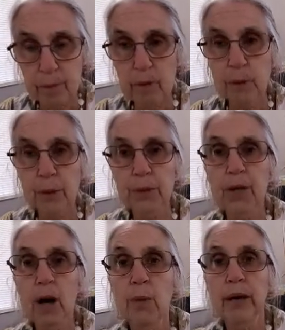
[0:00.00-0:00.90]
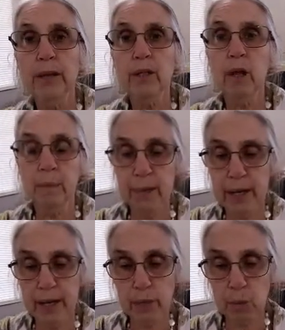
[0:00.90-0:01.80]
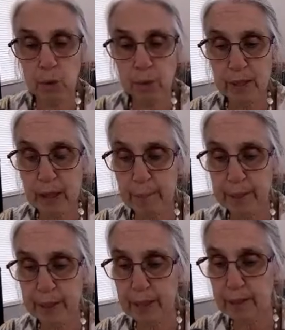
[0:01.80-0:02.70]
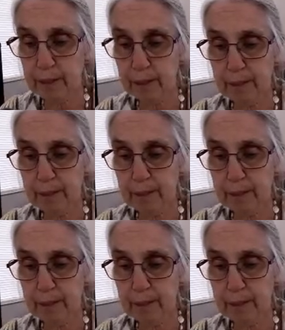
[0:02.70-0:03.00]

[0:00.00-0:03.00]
Could no one comprehend what was happening?